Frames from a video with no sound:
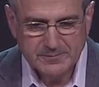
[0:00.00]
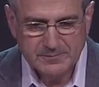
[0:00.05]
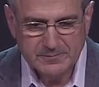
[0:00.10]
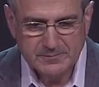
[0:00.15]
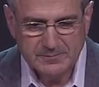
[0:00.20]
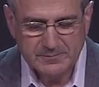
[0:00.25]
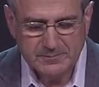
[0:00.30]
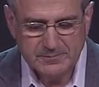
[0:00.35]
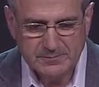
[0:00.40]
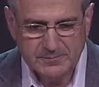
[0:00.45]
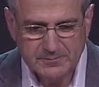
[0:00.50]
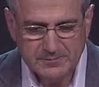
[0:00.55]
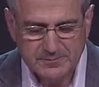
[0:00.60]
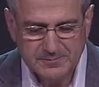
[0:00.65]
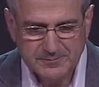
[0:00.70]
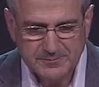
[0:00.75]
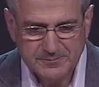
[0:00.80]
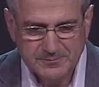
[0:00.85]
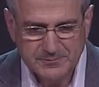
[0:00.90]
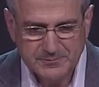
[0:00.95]

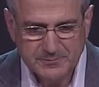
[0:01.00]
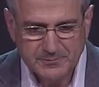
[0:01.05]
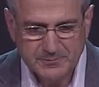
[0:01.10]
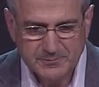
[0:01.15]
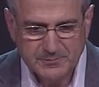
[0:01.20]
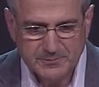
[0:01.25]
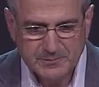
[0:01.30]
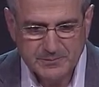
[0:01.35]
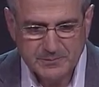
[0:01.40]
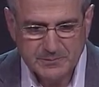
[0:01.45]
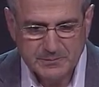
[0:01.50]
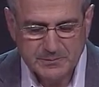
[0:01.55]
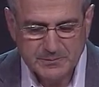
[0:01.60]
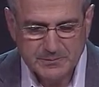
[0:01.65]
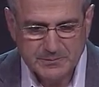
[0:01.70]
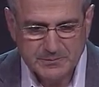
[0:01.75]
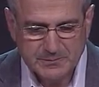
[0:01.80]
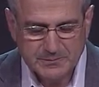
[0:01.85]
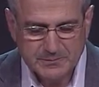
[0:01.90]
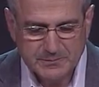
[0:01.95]

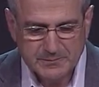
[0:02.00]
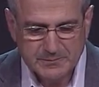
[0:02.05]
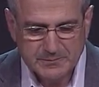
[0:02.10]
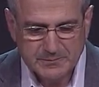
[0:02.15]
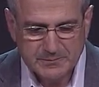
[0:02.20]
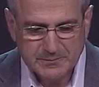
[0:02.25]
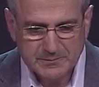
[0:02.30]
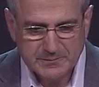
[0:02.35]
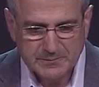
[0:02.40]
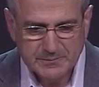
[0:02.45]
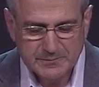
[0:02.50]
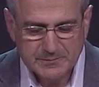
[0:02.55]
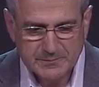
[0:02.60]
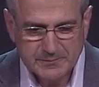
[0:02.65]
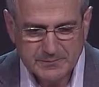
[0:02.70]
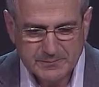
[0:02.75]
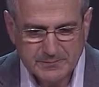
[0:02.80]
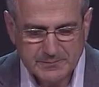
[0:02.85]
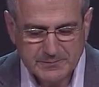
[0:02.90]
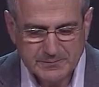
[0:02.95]

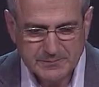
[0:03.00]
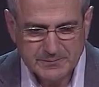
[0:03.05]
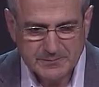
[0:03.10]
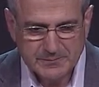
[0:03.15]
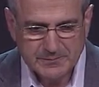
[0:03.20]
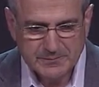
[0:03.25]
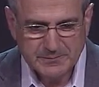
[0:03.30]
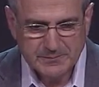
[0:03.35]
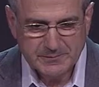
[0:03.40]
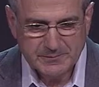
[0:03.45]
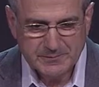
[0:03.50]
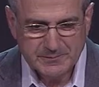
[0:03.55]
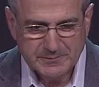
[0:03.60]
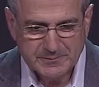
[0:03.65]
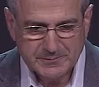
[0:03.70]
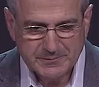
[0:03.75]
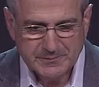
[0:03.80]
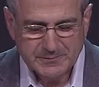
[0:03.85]
The person shown says nothing.